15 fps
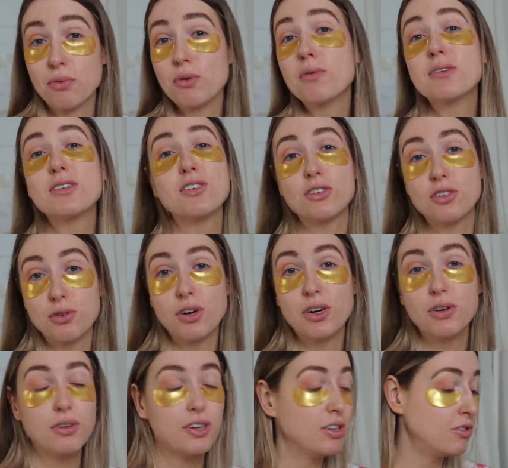the rumors are
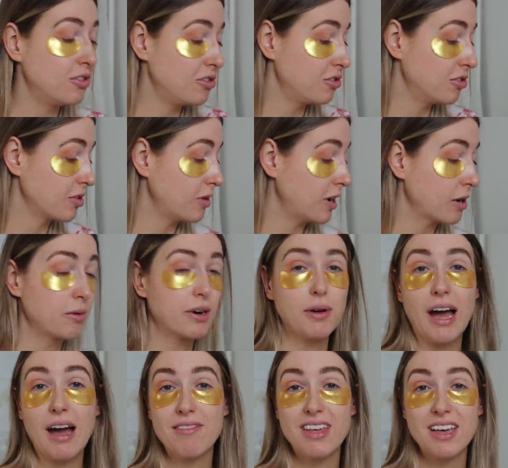true. You do drink water when
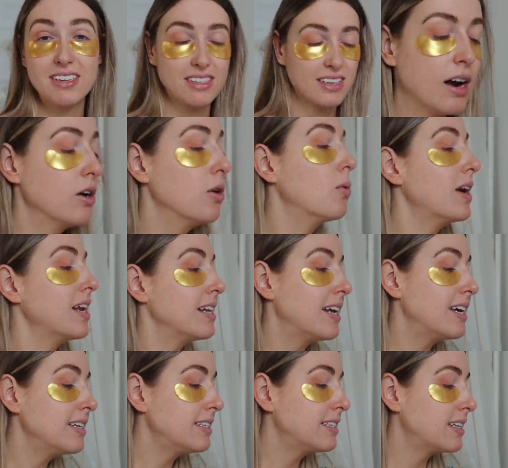you have this. I don't know what it
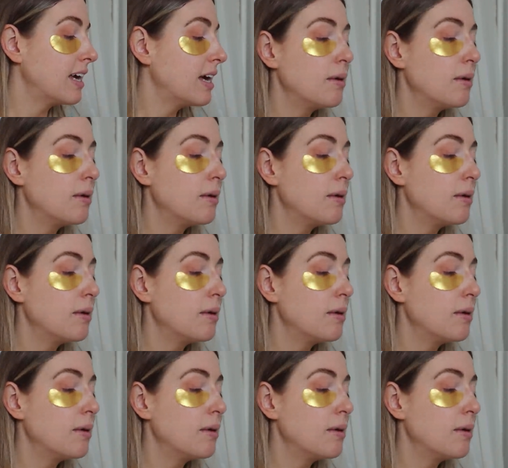is.